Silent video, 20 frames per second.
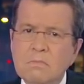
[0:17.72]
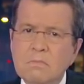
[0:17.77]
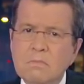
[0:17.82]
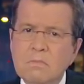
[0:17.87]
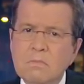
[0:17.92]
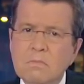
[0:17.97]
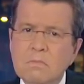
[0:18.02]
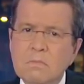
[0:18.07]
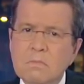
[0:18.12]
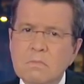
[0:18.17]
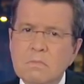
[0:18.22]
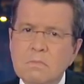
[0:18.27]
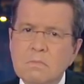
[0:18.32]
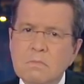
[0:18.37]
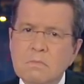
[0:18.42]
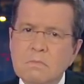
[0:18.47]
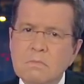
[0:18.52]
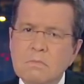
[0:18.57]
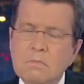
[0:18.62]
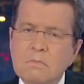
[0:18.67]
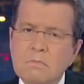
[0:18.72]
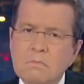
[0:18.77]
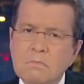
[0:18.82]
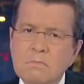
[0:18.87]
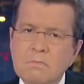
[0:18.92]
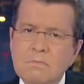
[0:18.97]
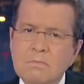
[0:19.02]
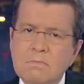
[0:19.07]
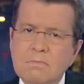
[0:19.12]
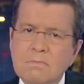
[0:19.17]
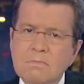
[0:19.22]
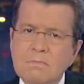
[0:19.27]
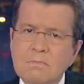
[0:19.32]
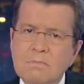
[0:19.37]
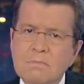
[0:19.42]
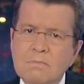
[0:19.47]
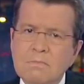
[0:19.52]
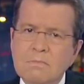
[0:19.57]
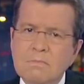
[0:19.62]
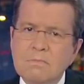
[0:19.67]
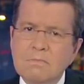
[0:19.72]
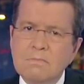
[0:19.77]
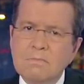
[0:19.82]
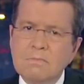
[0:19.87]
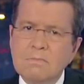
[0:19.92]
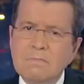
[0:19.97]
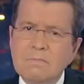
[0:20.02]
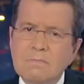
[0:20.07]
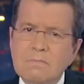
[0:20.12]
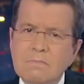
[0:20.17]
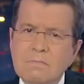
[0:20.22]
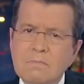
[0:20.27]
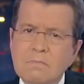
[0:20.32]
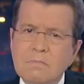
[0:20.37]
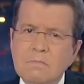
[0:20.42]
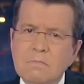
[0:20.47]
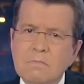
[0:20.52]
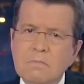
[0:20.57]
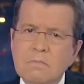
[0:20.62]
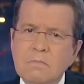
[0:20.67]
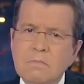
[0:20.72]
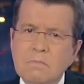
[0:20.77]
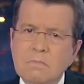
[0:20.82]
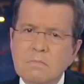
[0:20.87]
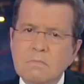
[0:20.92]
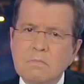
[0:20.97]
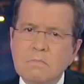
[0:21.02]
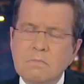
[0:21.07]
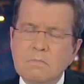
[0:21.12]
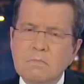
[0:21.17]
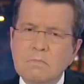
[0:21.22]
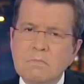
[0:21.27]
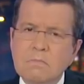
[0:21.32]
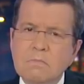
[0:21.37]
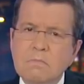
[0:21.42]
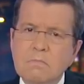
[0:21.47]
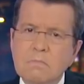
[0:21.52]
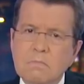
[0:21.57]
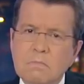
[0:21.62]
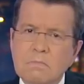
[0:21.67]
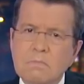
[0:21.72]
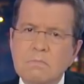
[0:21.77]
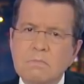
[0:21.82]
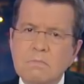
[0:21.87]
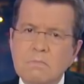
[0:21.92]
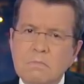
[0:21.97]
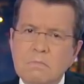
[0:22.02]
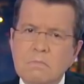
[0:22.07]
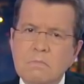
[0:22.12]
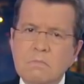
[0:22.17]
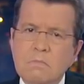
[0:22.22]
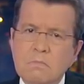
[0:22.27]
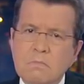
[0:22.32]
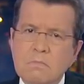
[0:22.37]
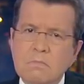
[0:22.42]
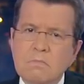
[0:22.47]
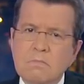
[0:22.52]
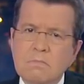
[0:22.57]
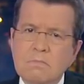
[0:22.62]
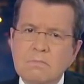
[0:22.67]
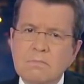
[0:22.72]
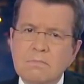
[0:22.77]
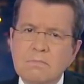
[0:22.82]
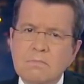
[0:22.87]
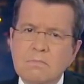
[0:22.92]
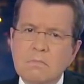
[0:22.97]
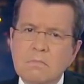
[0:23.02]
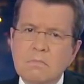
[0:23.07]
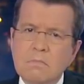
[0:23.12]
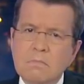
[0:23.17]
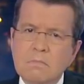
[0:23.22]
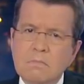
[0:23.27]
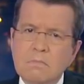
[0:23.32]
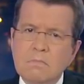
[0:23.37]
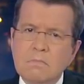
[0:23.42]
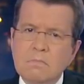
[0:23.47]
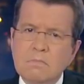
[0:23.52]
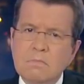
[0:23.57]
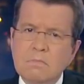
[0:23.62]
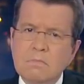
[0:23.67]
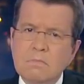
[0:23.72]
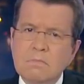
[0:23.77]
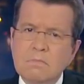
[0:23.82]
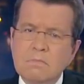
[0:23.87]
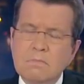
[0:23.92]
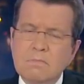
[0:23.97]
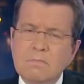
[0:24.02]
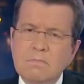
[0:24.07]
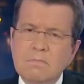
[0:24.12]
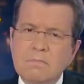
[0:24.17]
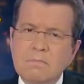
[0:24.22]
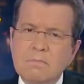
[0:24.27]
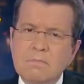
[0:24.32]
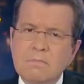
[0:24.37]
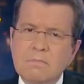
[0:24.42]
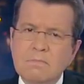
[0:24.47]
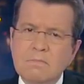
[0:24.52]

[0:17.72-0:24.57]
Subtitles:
The person shown says nothing.